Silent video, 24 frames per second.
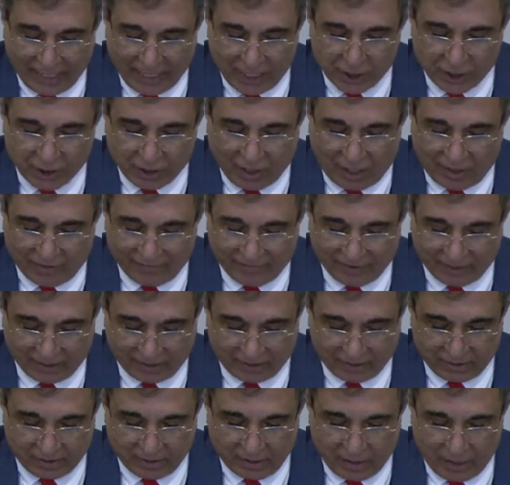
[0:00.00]
age
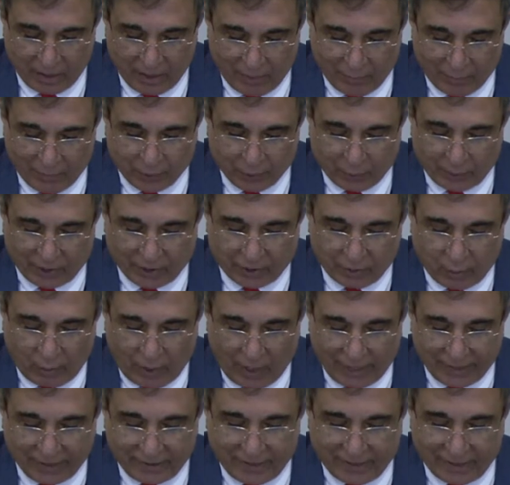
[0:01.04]
conflict between
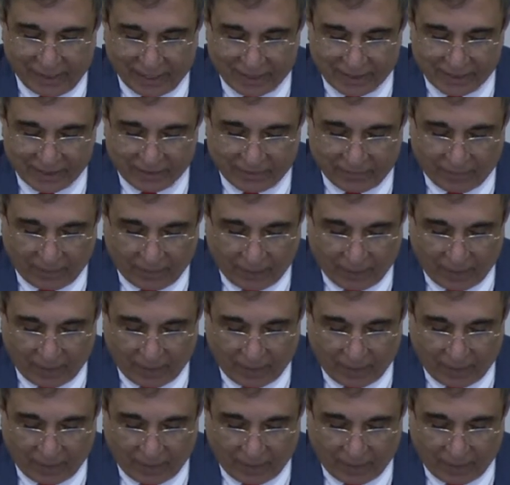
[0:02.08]
two ideas.